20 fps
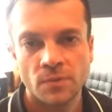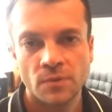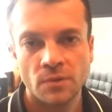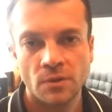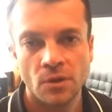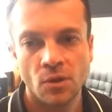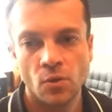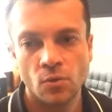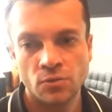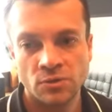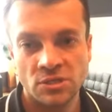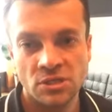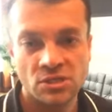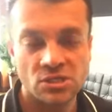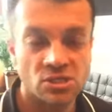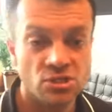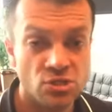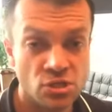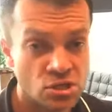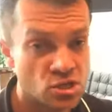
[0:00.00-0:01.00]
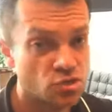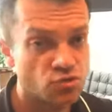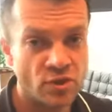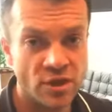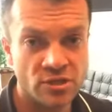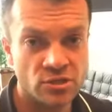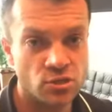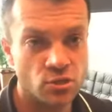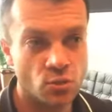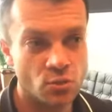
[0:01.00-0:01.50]
you know,
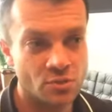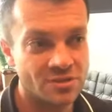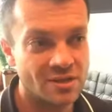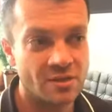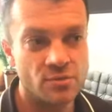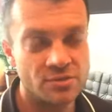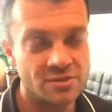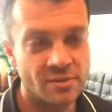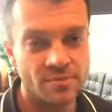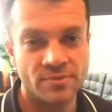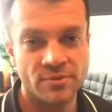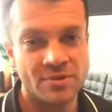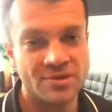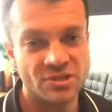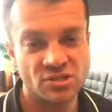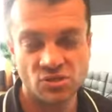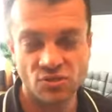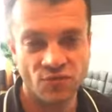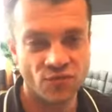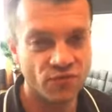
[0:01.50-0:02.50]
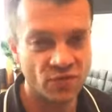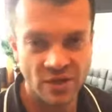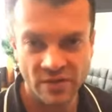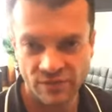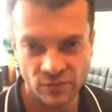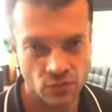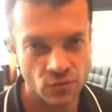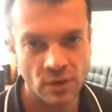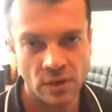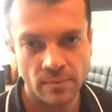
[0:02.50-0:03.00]
distract you or tell you something just to
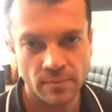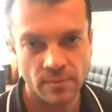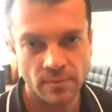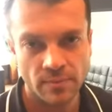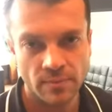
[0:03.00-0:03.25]
fluff you up.